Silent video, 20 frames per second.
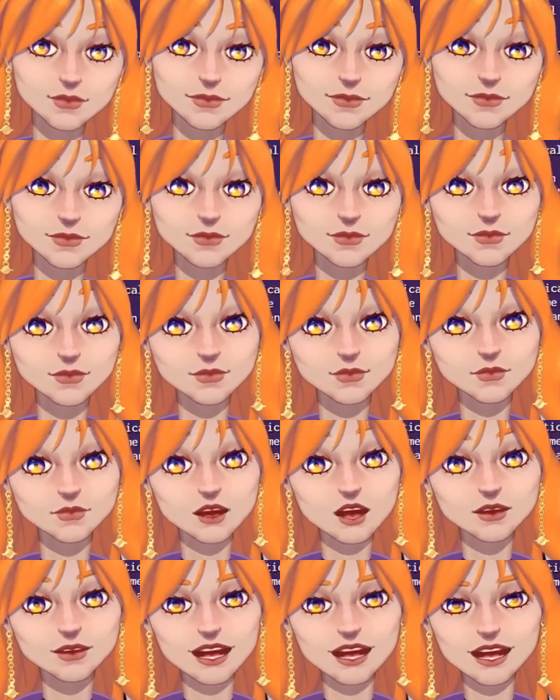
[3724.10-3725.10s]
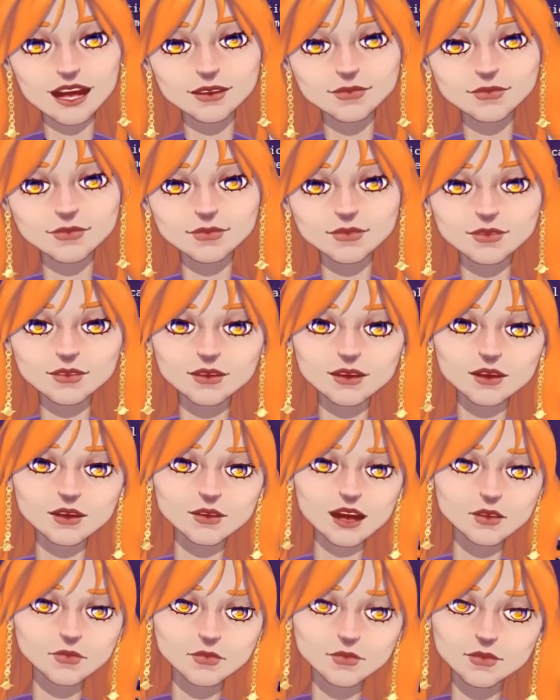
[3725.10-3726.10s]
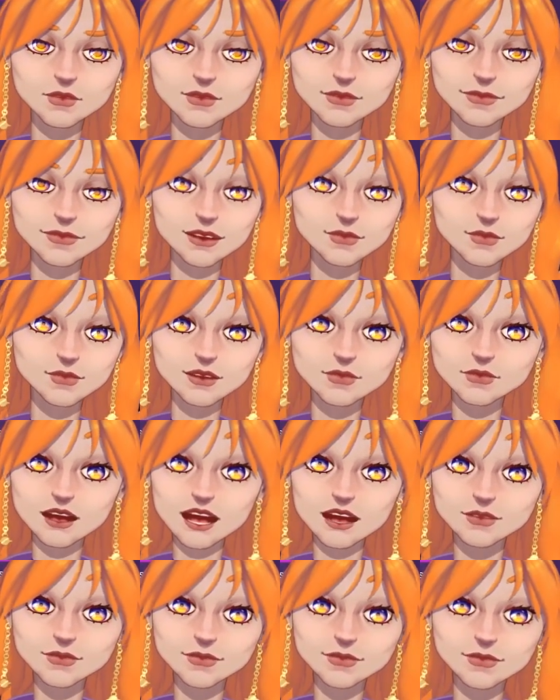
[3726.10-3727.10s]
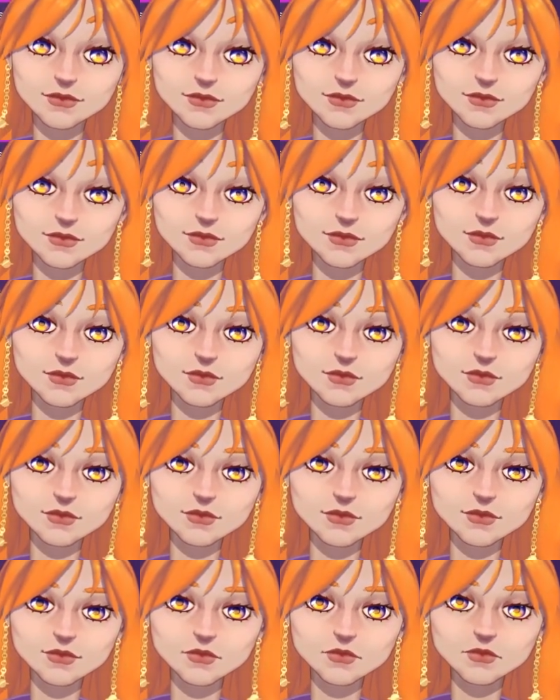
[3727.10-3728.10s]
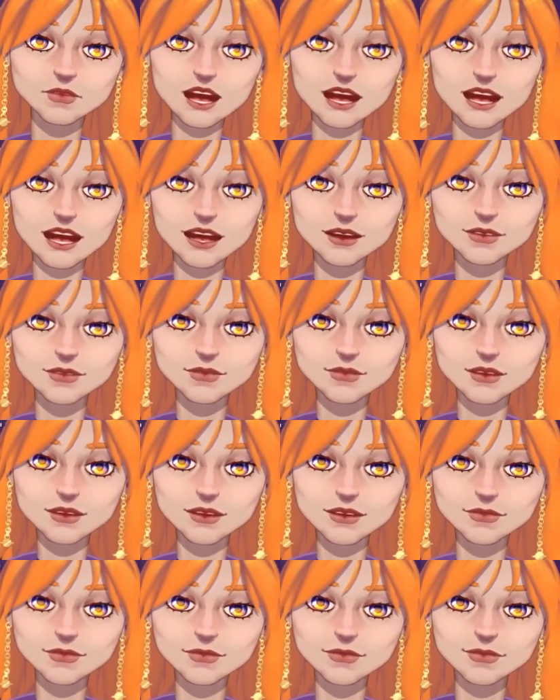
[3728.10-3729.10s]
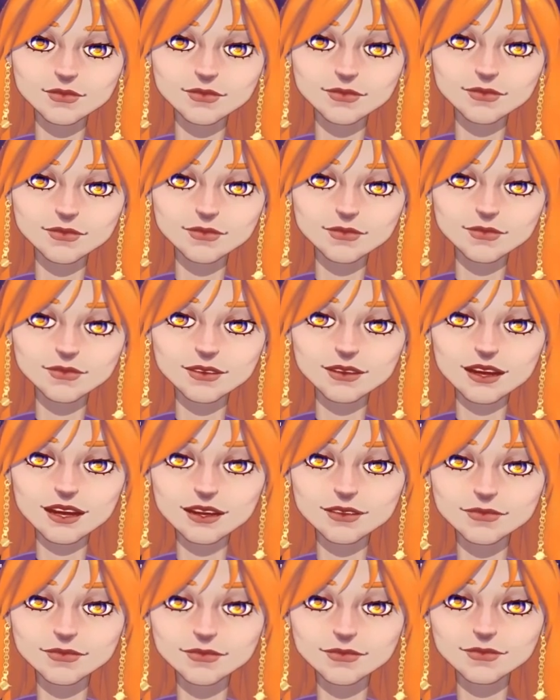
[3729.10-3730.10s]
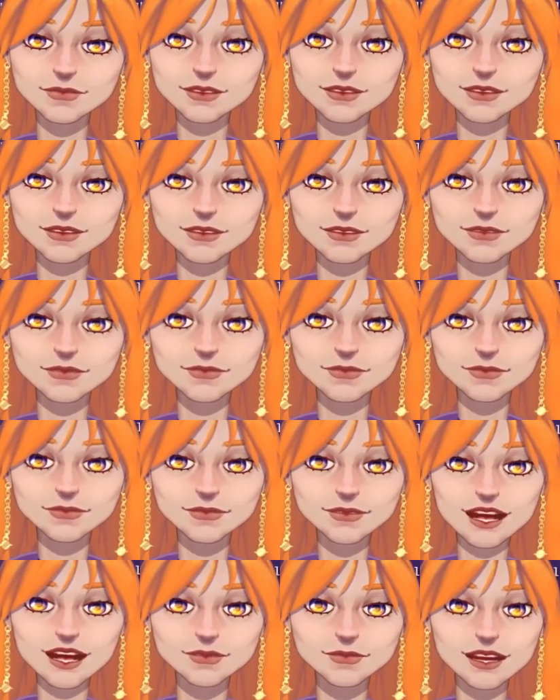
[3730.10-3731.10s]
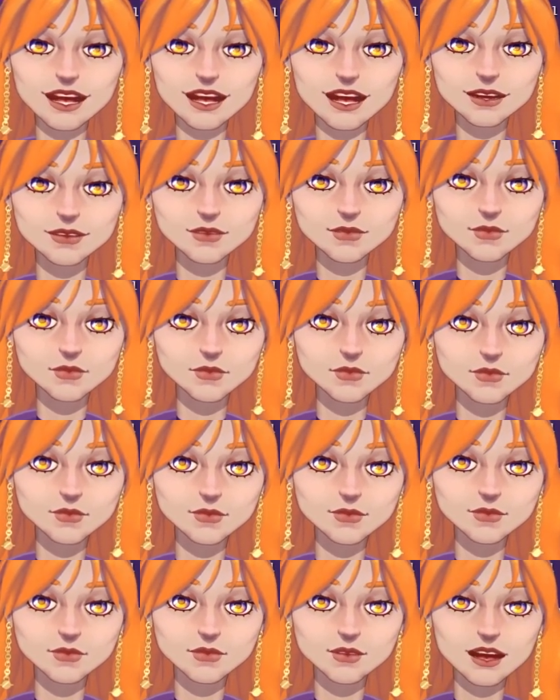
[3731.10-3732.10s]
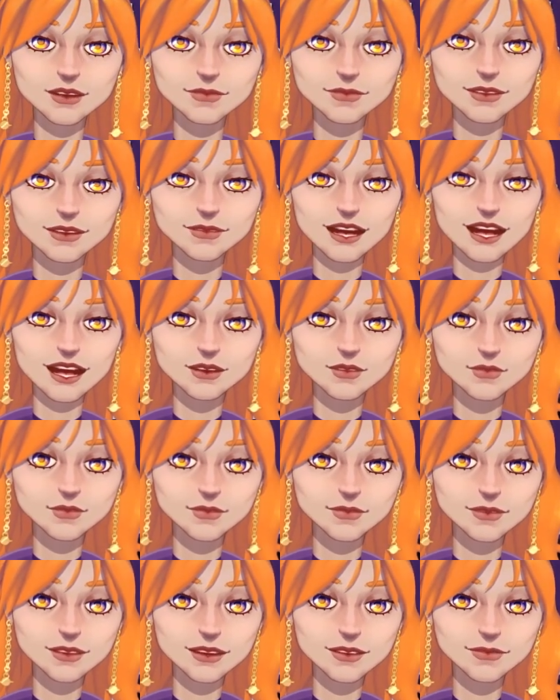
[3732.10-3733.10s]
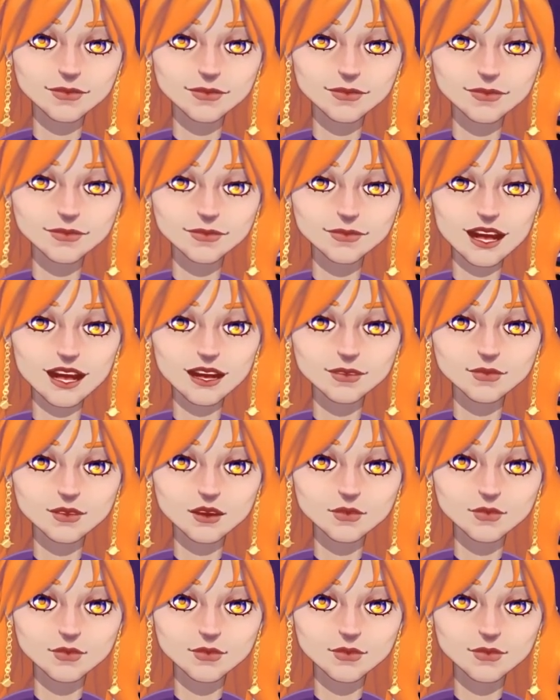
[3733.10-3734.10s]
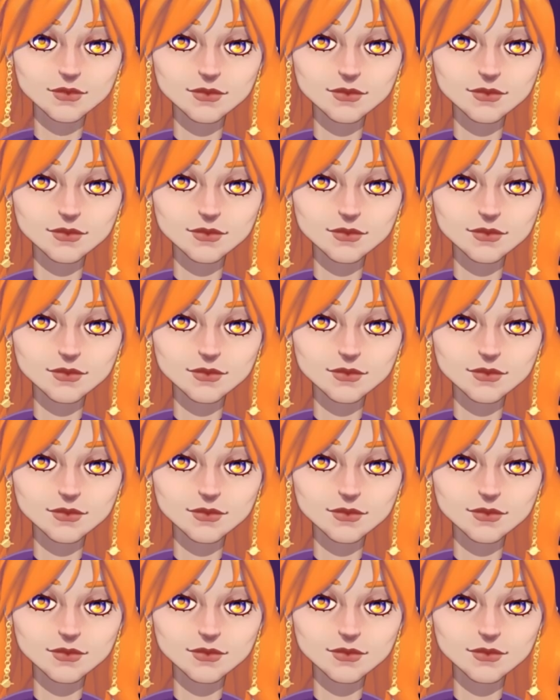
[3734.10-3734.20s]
Not yet. Can't we just skip that part? Bad idea. Isn't it exactly what that agent did? Santos?